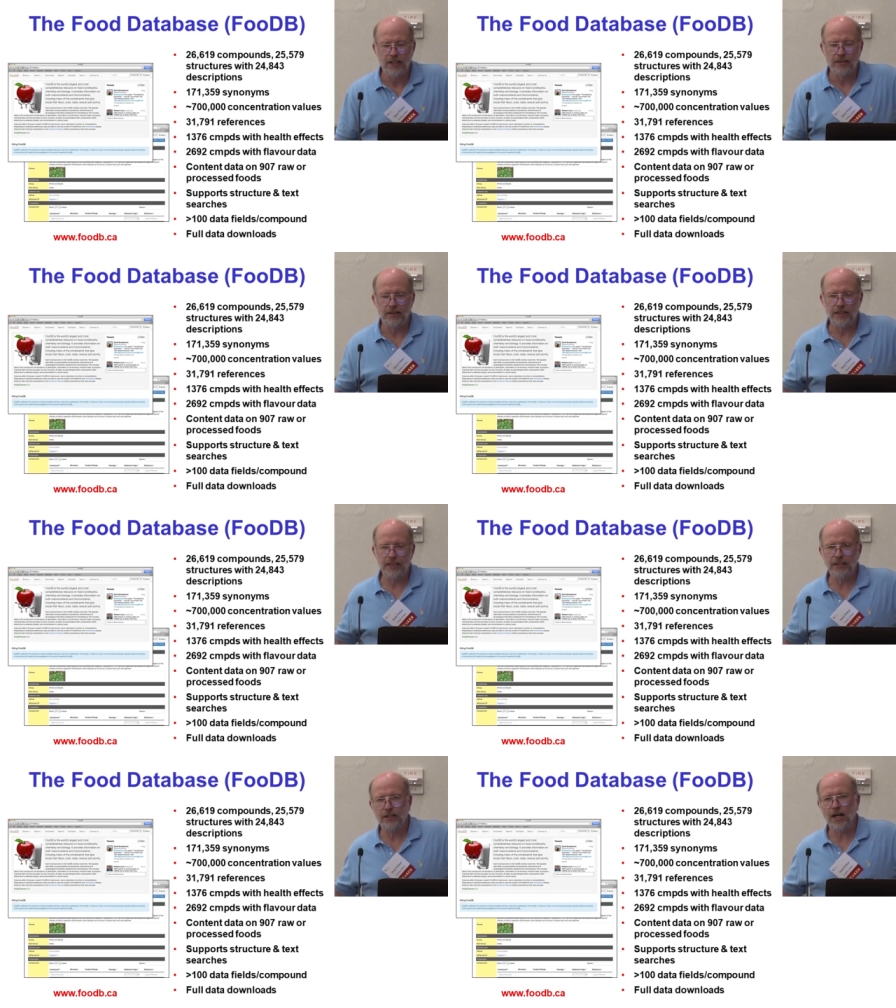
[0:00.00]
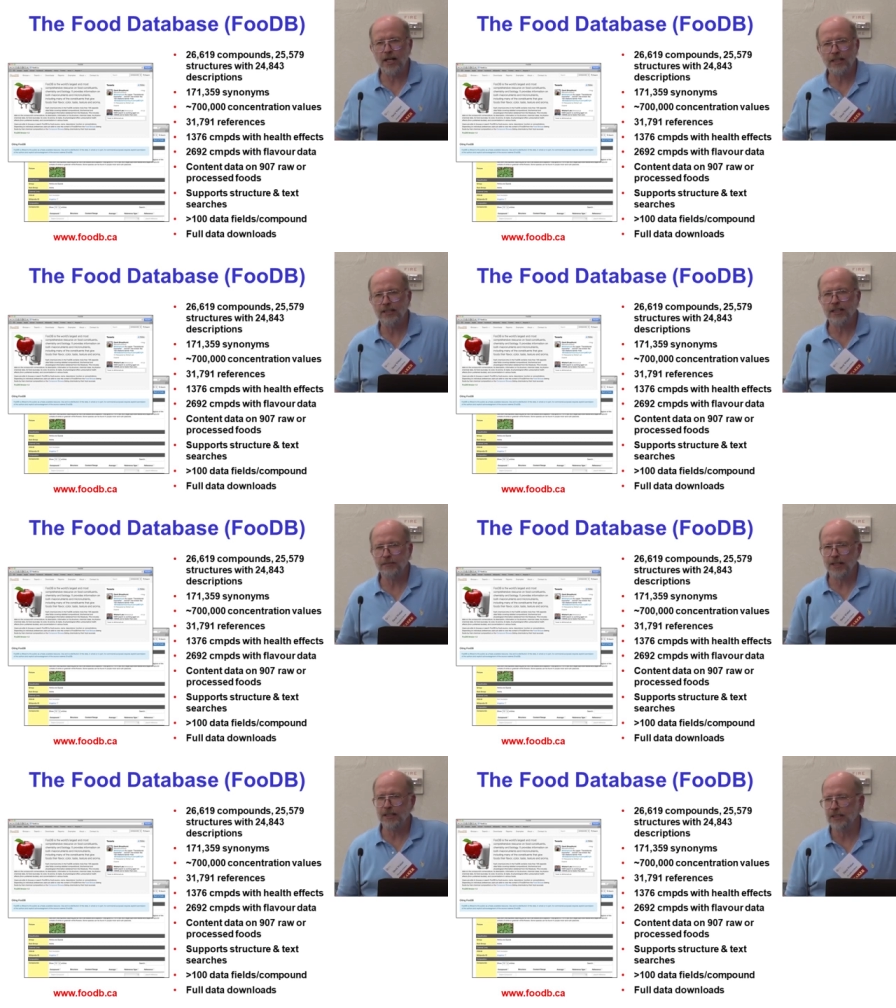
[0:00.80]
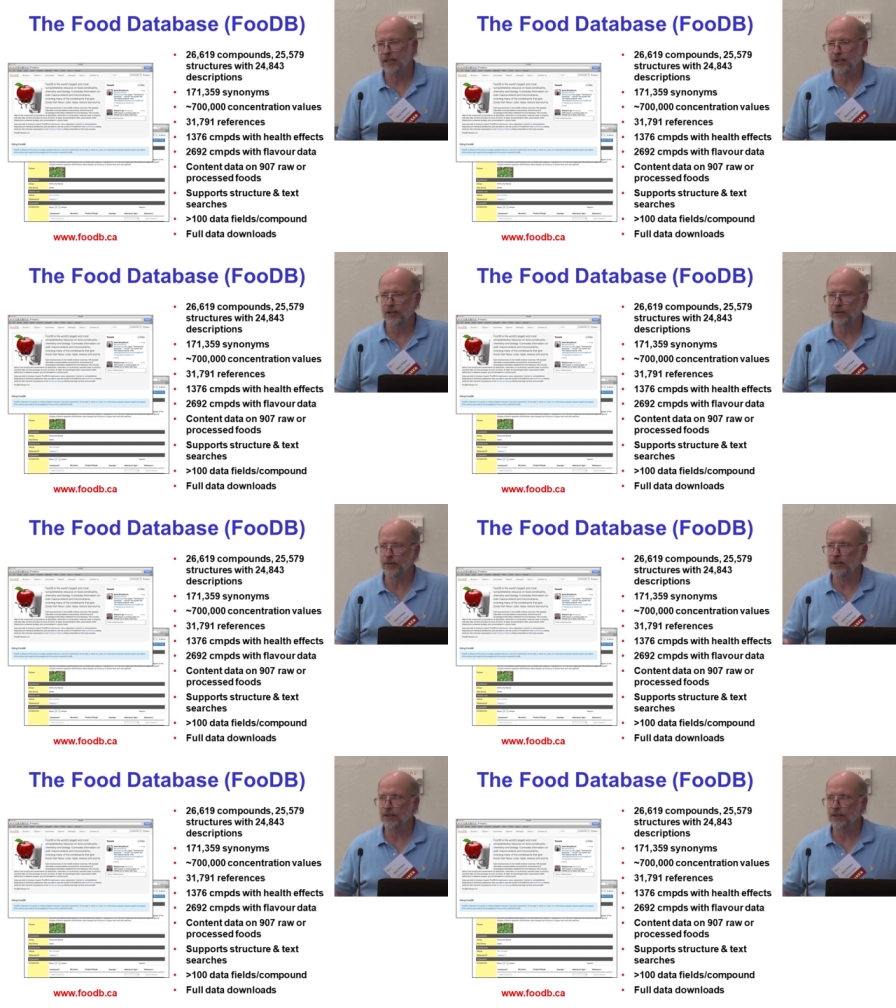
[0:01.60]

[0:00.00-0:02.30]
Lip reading: So this is not the database to go and